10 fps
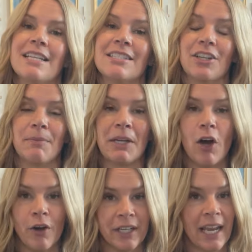It's going to be
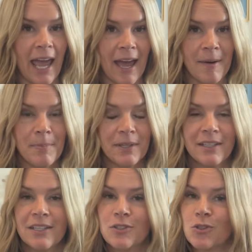on an app,
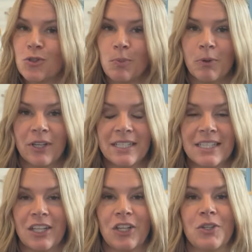super
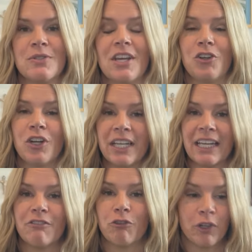easy to use, and you're going to
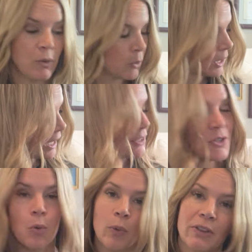get free workouts
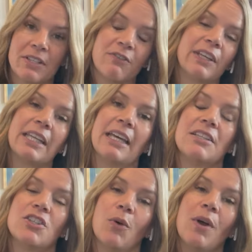with this Fit
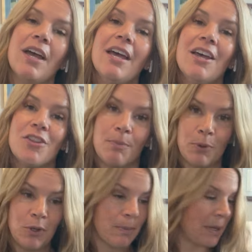Kit. So the Bootie